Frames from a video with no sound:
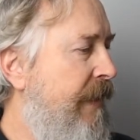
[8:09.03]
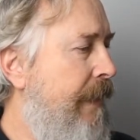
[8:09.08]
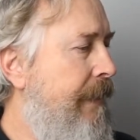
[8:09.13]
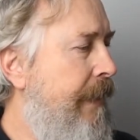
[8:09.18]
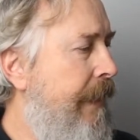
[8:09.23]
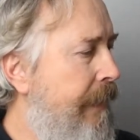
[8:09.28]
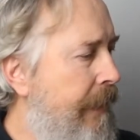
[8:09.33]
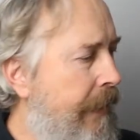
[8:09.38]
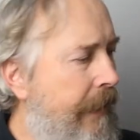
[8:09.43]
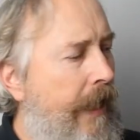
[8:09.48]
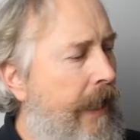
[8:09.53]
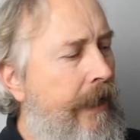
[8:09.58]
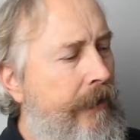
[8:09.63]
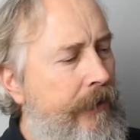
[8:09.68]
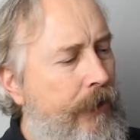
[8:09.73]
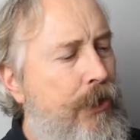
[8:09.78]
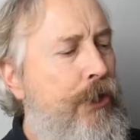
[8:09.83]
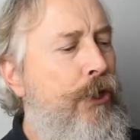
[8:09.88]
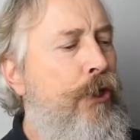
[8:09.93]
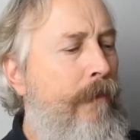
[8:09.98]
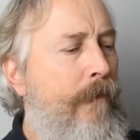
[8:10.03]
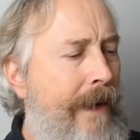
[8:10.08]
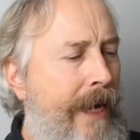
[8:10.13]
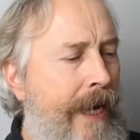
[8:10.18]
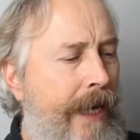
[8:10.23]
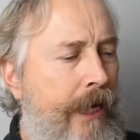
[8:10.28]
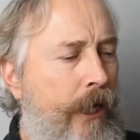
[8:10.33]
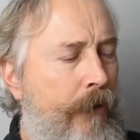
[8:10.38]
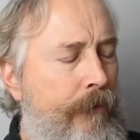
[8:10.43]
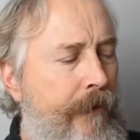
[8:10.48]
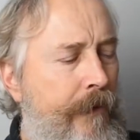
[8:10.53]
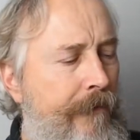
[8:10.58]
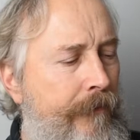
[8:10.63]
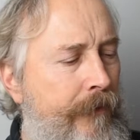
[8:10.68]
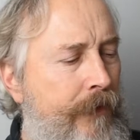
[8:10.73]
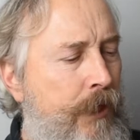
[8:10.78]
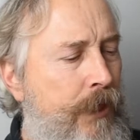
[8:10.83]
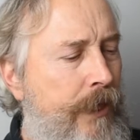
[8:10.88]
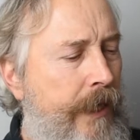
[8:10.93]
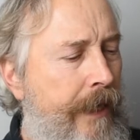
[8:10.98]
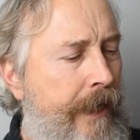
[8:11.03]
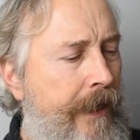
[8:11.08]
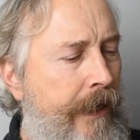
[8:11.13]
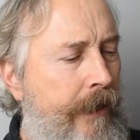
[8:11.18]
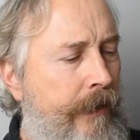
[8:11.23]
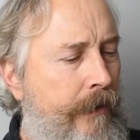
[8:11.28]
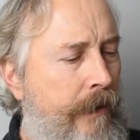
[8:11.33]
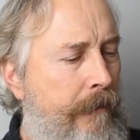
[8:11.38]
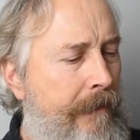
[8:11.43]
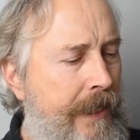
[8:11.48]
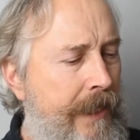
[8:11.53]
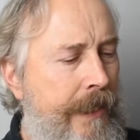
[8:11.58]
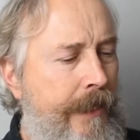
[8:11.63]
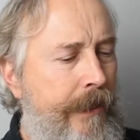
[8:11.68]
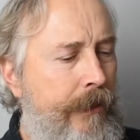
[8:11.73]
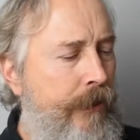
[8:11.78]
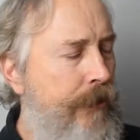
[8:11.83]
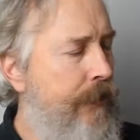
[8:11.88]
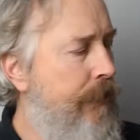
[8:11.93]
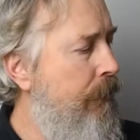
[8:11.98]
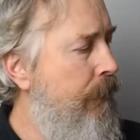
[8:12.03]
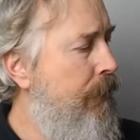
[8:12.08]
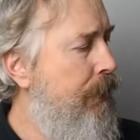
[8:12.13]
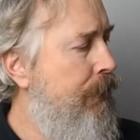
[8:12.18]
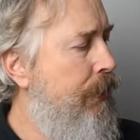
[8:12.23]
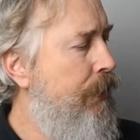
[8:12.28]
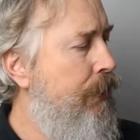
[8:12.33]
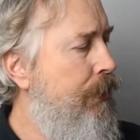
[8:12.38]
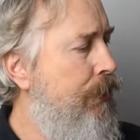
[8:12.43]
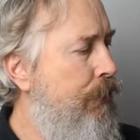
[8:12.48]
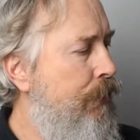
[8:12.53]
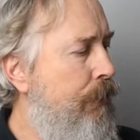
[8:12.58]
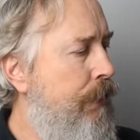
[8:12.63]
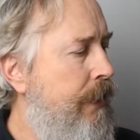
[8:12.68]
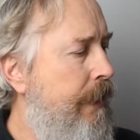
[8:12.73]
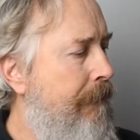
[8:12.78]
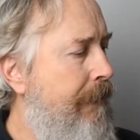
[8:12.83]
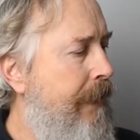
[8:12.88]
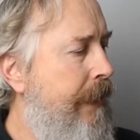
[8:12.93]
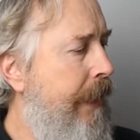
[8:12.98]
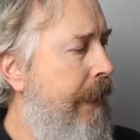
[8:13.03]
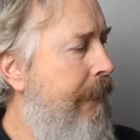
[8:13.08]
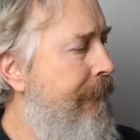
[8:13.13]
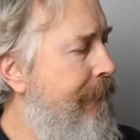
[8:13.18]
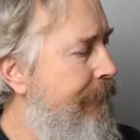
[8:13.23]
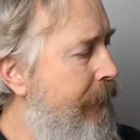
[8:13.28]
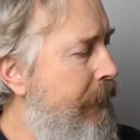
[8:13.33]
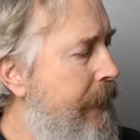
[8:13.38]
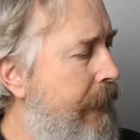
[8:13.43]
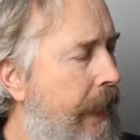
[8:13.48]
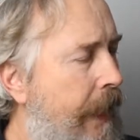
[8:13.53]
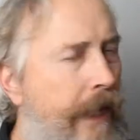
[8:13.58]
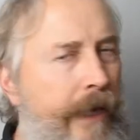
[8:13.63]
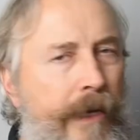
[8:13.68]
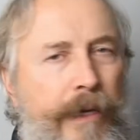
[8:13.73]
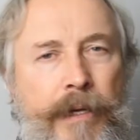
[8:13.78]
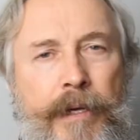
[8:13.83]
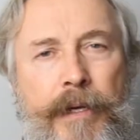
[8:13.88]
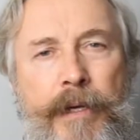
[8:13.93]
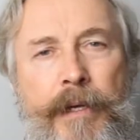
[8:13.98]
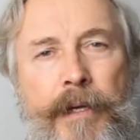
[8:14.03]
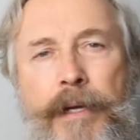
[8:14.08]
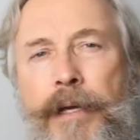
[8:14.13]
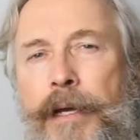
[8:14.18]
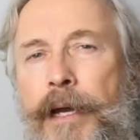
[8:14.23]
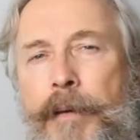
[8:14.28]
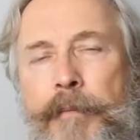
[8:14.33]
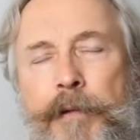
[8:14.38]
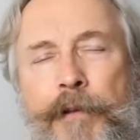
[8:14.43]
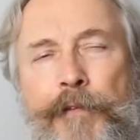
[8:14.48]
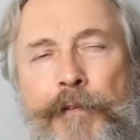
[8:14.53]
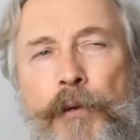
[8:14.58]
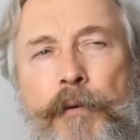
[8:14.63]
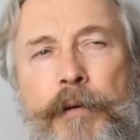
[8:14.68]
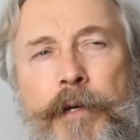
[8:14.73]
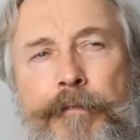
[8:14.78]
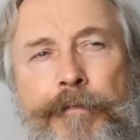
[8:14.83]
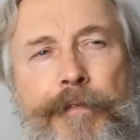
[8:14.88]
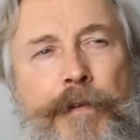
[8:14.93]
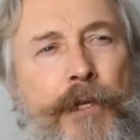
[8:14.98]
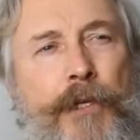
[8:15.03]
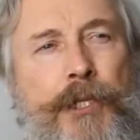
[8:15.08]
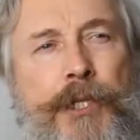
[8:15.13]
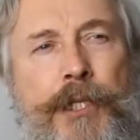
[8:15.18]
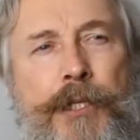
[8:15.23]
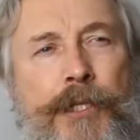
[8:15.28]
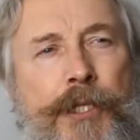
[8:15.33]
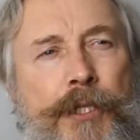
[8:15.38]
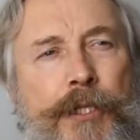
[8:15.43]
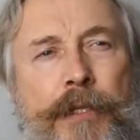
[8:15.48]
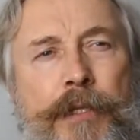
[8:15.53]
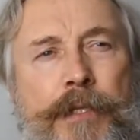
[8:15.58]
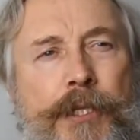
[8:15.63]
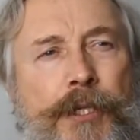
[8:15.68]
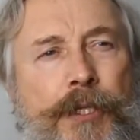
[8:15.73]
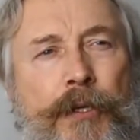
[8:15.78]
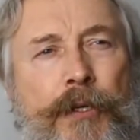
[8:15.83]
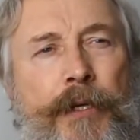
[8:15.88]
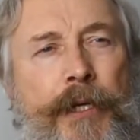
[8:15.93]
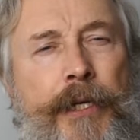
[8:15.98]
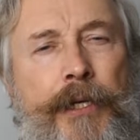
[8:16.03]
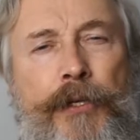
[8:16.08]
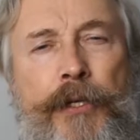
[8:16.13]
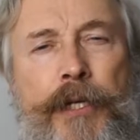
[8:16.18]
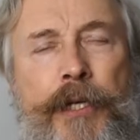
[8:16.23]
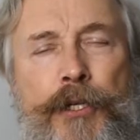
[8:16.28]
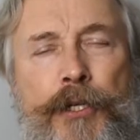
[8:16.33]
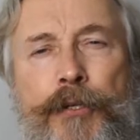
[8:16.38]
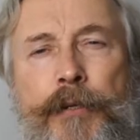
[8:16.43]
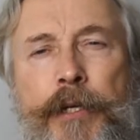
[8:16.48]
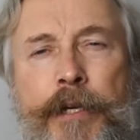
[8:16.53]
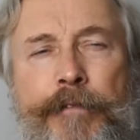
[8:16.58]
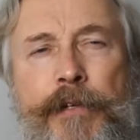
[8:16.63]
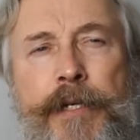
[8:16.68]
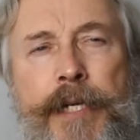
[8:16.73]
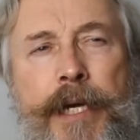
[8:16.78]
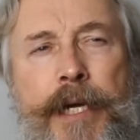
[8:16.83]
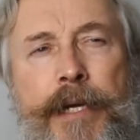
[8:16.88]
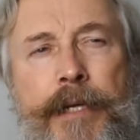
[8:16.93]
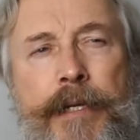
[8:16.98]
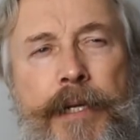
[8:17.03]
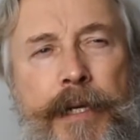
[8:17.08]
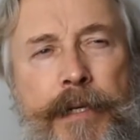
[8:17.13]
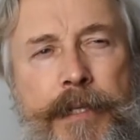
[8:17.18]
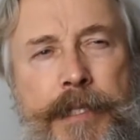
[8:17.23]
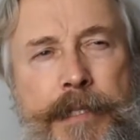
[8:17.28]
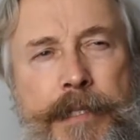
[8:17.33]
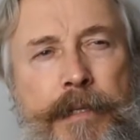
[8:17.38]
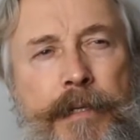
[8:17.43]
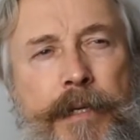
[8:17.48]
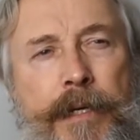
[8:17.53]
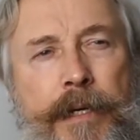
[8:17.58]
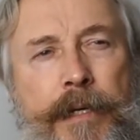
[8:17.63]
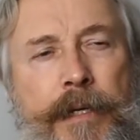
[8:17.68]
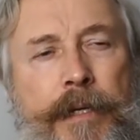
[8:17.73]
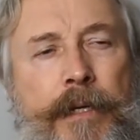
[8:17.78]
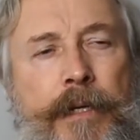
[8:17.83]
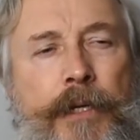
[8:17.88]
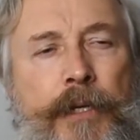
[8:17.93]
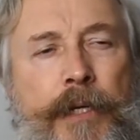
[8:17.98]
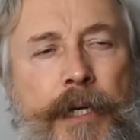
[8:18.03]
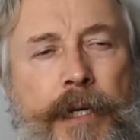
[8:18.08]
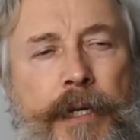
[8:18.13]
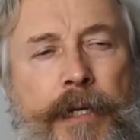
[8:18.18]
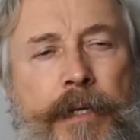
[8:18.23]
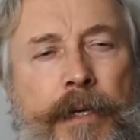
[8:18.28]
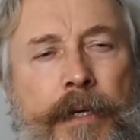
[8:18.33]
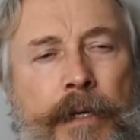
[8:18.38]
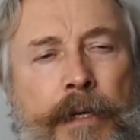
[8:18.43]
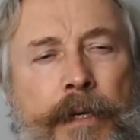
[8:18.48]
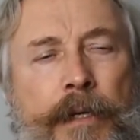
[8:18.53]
then I just go back. I think the best thing to do is just do something every day. I mean, if you want to finish this story, you got to do it every day, and you got to stay on it, and you got to